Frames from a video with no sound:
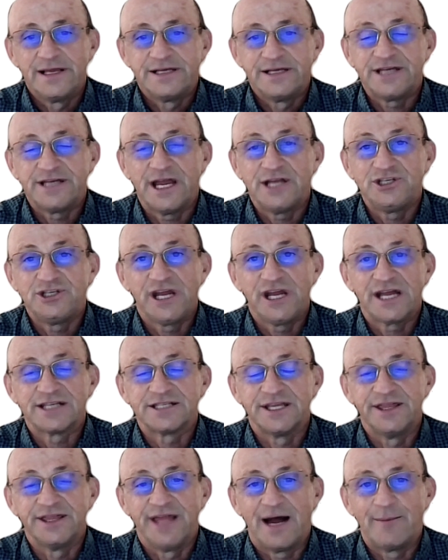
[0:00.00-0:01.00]
CIG
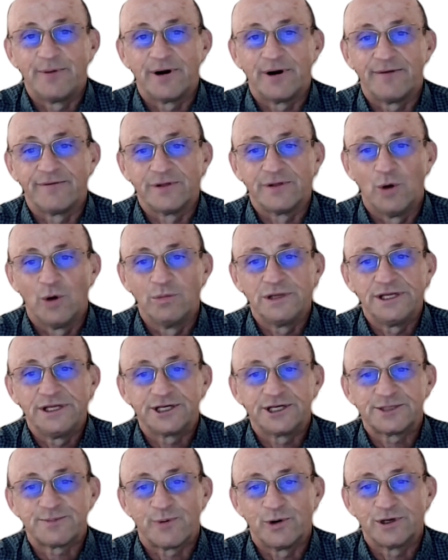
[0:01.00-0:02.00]
has a number of globally
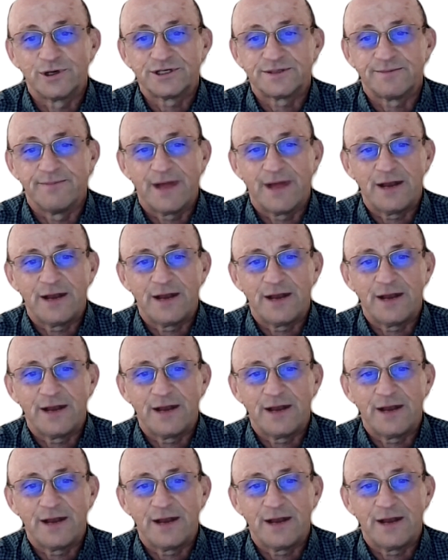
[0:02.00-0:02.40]
dispersed